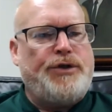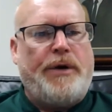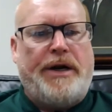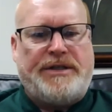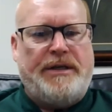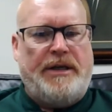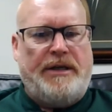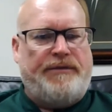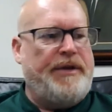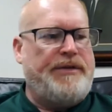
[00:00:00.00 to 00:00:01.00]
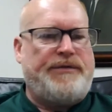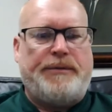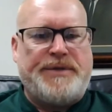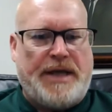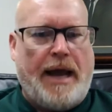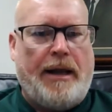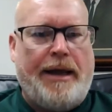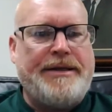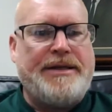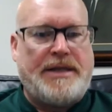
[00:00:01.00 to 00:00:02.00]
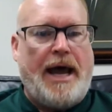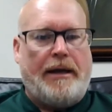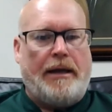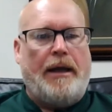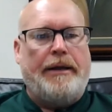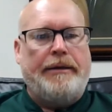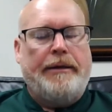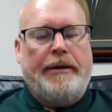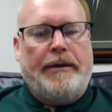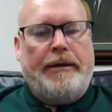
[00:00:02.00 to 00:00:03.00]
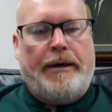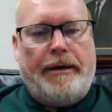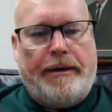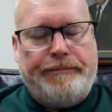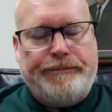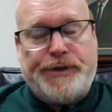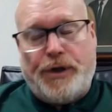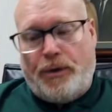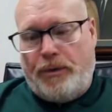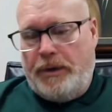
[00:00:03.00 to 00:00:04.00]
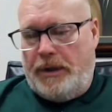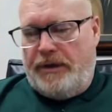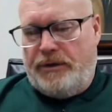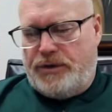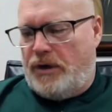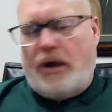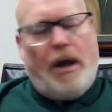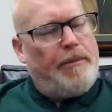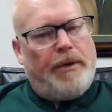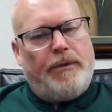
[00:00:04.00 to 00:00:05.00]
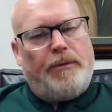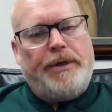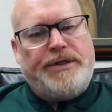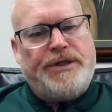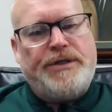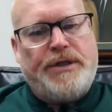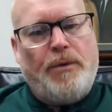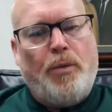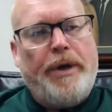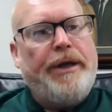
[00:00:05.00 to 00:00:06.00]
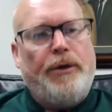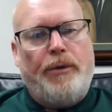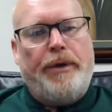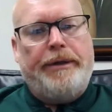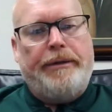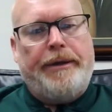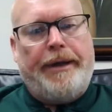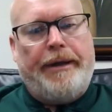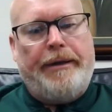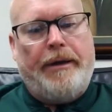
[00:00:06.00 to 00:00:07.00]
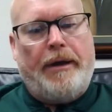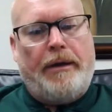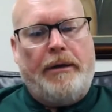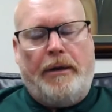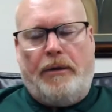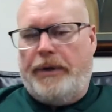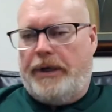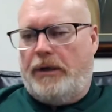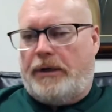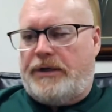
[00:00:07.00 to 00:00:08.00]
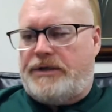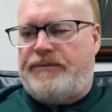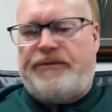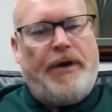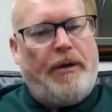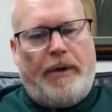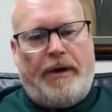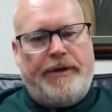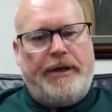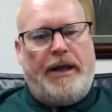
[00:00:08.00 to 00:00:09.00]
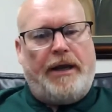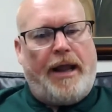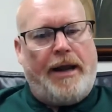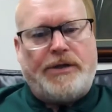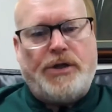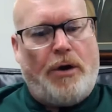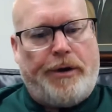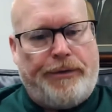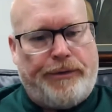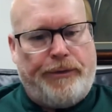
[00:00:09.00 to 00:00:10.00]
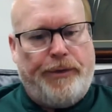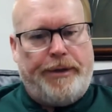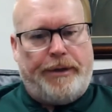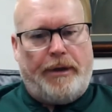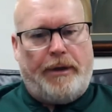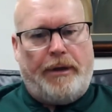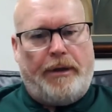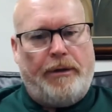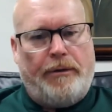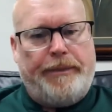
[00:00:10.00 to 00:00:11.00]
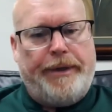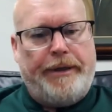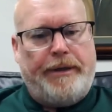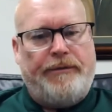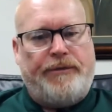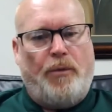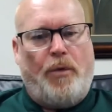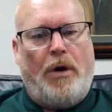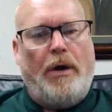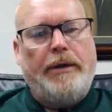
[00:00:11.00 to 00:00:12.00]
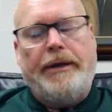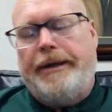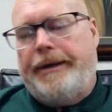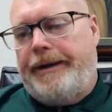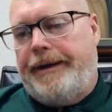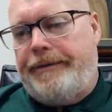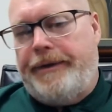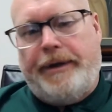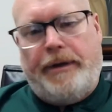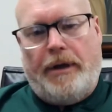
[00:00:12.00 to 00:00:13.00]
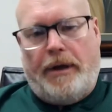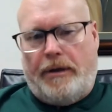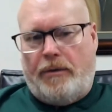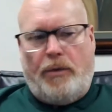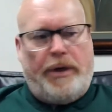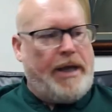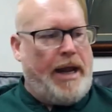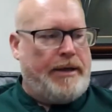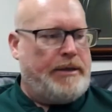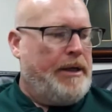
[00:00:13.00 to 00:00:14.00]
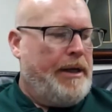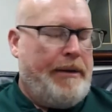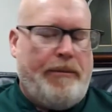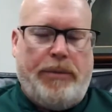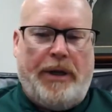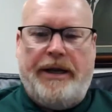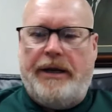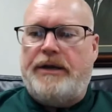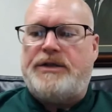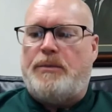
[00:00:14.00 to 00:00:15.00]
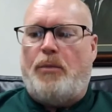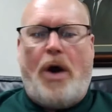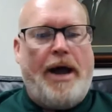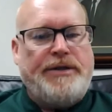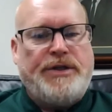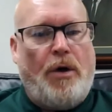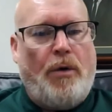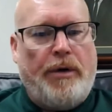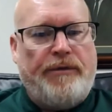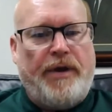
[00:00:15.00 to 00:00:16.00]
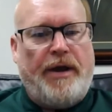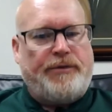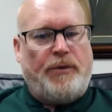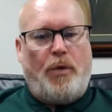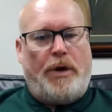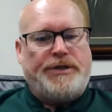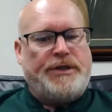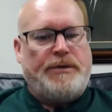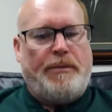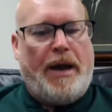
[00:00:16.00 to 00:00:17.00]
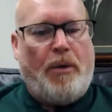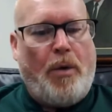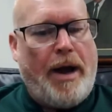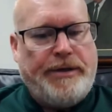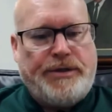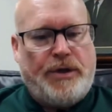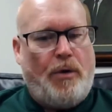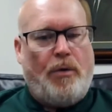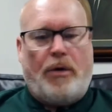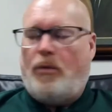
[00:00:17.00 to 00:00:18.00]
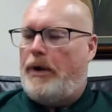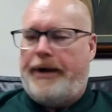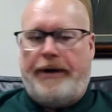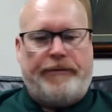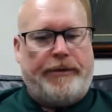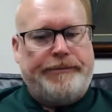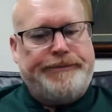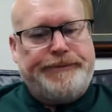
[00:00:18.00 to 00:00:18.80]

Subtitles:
stretch the defense from sideline to sideline. So those are a couple of the reasons that we do it. And we can look at some film of it, and I can kind of talk you through it a little bit if you want. And then we can kind of bleed into some wide zone if you have some questions about wide zone or whatever.